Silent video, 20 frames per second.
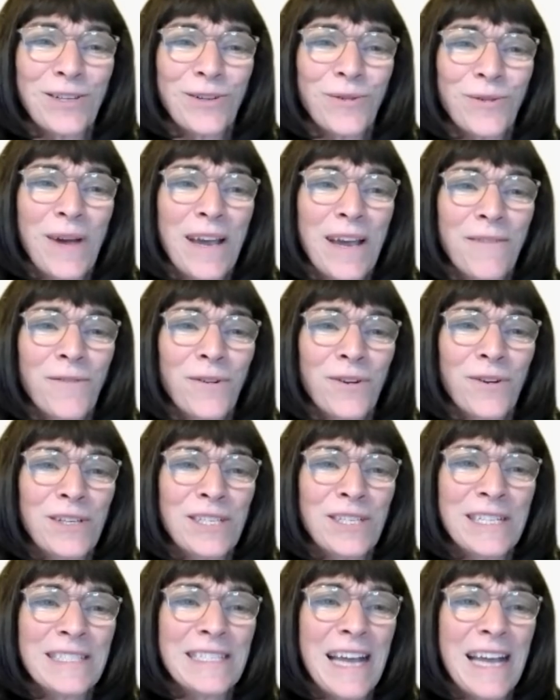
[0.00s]
Graver and
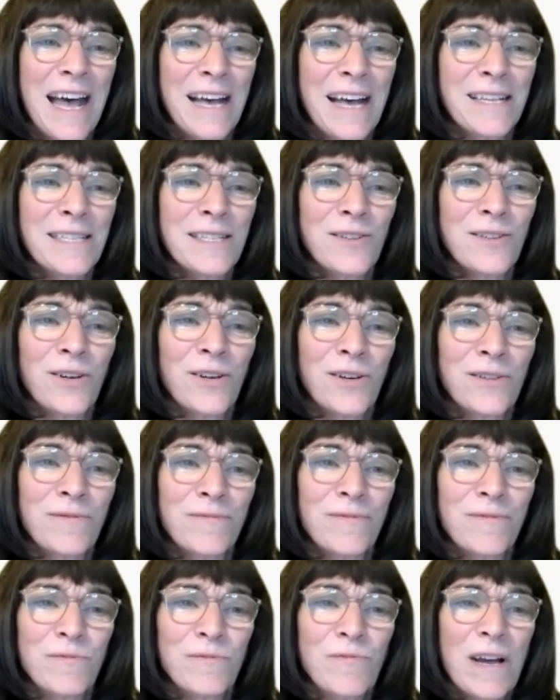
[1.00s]
just ask her,
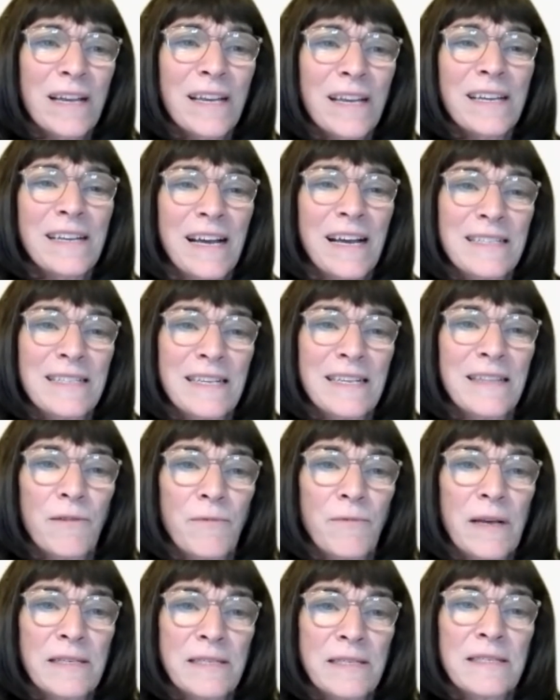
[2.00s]
recognizing that
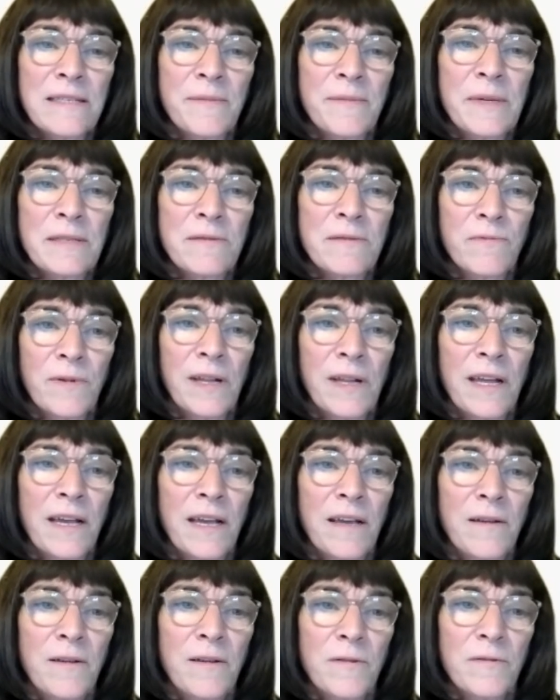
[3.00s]
racism has
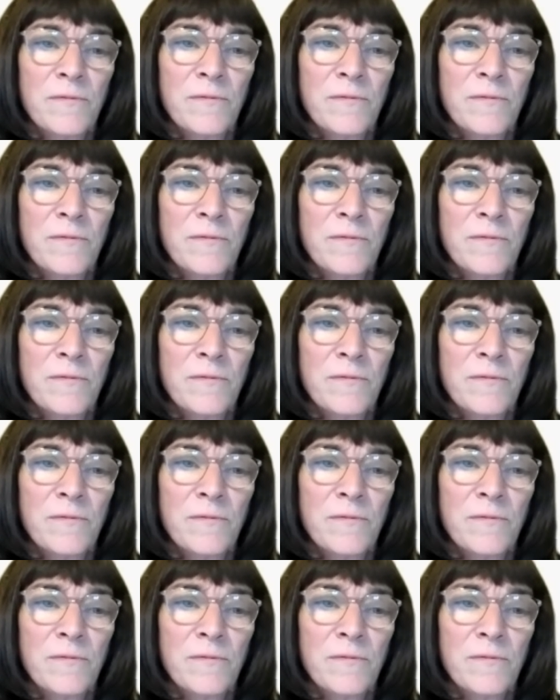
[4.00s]
really